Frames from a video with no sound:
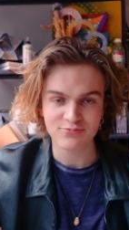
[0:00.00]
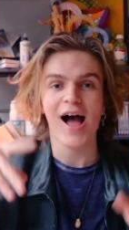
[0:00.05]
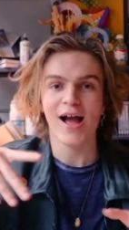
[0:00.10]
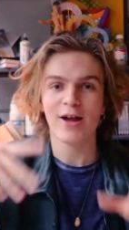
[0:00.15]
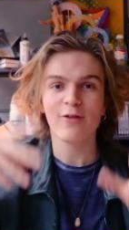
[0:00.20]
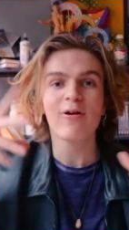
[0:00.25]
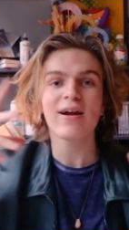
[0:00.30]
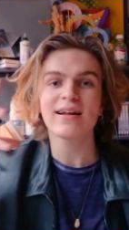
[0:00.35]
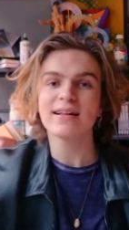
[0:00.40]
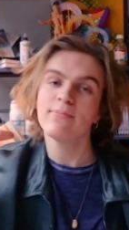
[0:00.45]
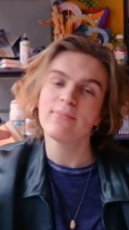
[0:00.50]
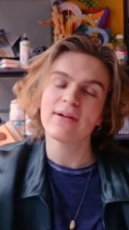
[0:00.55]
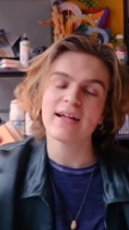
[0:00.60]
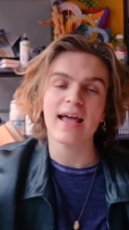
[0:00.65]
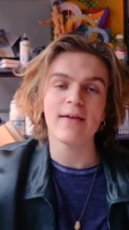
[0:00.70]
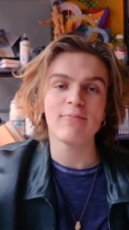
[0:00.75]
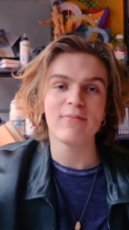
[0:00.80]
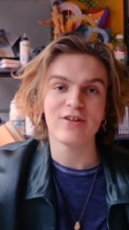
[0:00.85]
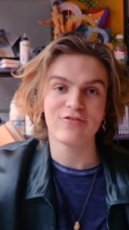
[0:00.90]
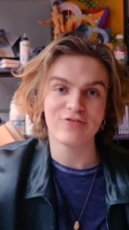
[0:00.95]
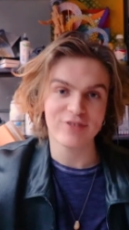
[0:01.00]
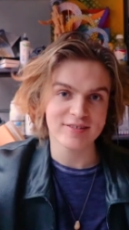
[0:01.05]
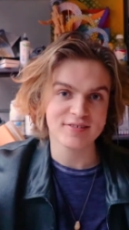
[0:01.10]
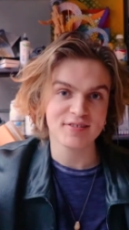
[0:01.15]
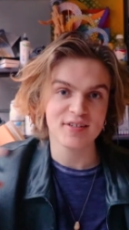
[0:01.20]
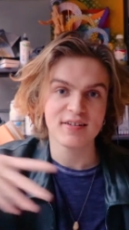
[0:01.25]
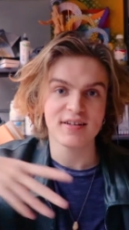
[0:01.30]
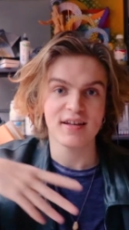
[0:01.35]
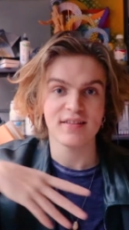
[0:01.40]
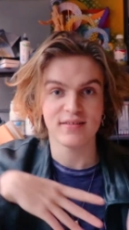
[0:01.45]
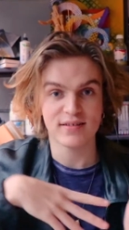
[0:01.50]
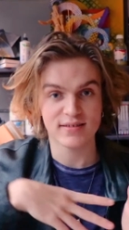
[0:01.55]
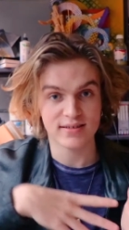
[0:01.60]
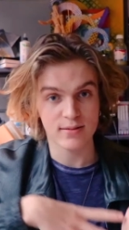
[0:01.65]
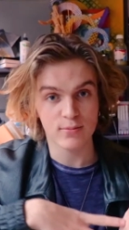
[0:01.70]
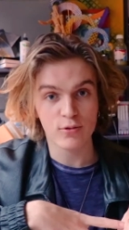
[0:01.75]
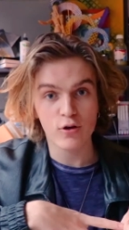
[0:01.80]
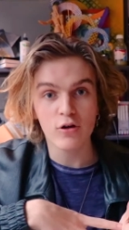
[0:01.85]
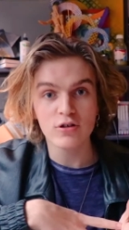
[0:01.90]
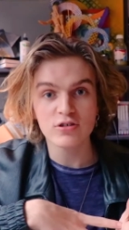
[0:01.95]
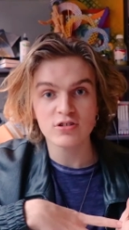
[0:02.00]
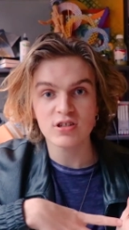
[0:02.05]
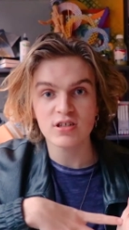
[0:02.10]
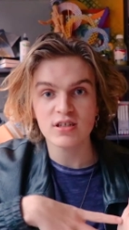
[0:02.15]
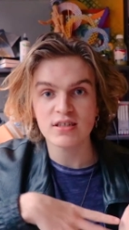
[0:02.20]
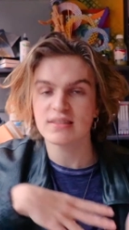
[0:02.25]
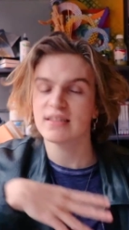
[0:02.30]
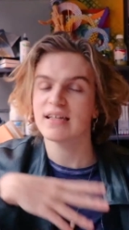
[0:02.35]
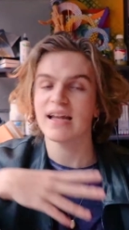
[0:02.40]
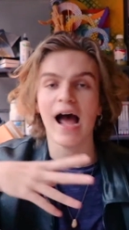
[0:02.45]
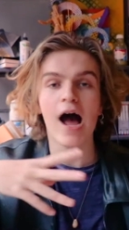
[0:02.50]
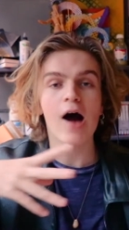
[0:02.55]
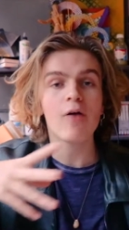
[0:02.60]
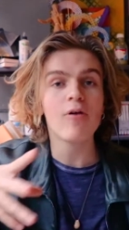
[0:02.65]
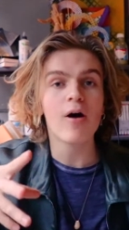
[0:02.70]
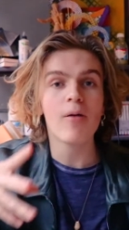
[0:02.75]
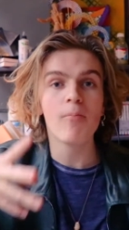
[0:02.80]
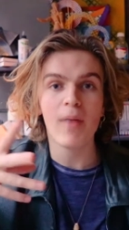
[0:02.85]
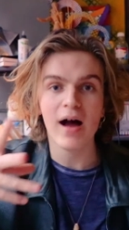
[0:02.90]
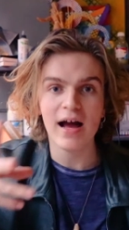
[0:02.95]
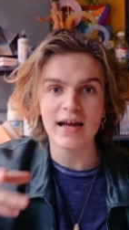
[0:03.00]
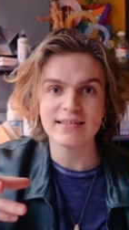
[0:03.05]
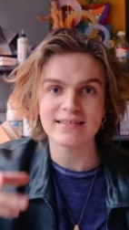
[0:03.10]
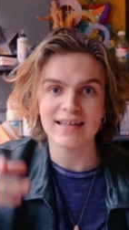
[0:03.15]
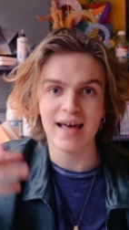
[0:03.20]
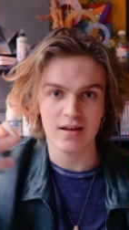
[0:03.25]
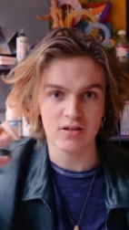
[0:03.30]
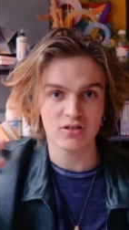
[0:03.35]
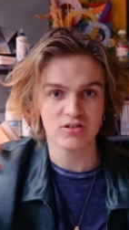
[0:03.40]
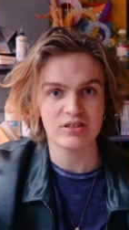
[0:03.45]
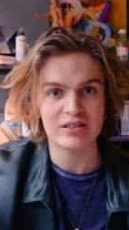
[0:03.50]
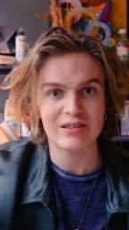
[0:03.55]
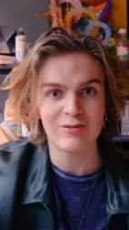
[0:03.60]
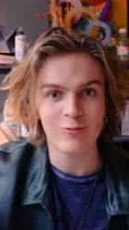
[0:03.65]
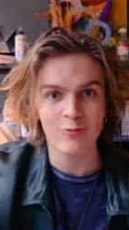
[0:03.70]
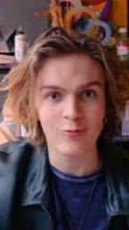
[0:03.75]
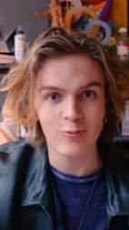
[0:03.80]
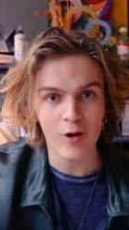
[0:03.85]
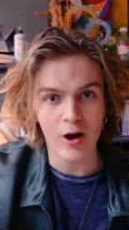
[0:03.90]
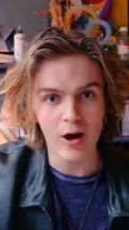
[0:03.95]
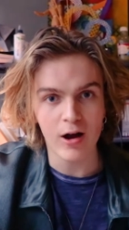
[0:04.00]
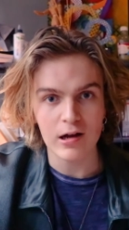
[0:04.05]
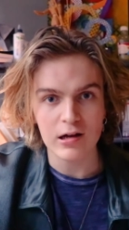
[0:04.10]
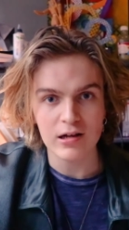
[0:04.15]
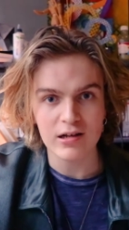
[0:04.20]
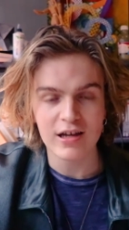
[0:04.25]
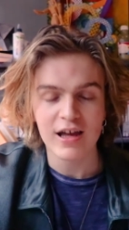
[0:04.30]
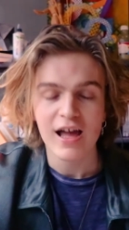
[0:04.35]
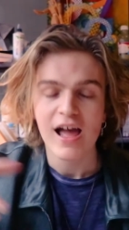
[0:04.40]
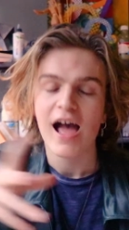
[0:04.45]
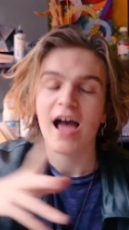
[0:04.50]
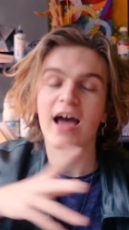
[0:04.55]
I quickly became interested in the subconscious and how our minds actually work